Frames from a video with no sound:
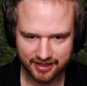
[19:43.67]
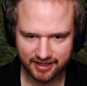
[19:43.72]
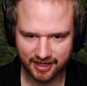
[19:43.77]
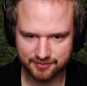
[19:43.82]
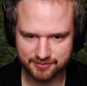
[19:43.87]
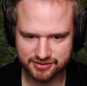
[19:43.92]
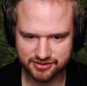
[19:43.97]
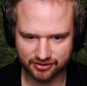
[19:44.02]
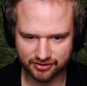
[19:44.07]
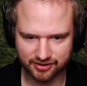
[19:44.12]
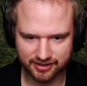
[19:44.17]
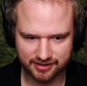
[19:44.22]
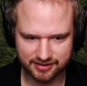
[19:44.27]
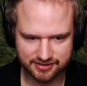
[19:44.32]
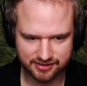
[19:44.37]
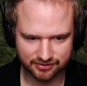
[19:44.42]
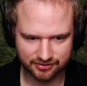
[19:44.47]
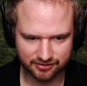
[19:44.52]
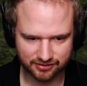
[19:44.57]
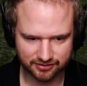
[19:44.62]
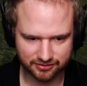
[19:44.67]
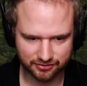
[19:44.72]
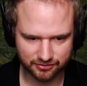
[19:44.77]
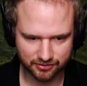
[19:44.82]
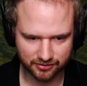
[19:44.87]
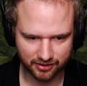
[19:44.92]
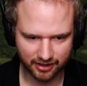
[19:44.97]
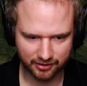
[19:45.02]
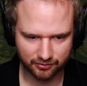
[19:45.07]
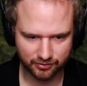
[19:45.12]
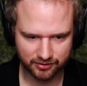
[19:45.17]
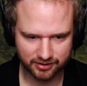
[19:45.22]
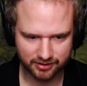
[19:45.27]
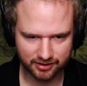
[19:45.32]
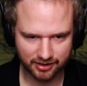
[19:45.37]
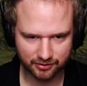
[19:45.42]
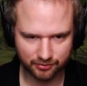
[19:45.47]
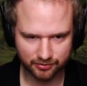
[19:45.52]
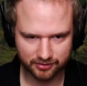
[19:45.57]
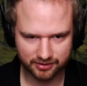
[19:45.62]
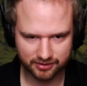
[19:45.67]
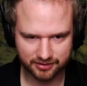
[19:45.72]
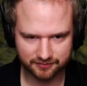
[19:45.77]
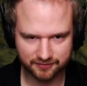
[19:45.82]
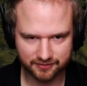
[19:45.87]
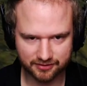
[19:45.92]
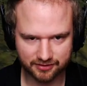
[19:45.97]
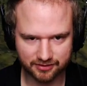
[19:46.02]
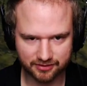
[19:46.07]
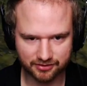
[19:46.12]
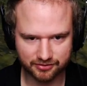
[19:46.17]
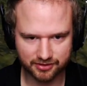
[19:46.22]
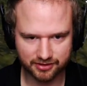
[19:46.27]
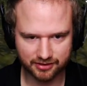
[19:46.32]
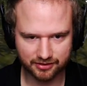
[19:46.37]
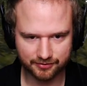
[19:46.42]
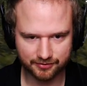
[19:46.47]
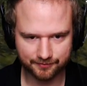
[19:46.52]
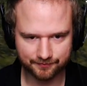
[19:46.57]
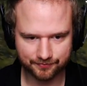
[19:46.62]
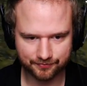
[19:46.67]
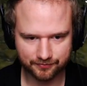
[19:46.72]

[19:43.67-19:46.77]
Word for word: Yeah, I'm sorry, Geldarin Lord Oro. I will leave you alone now.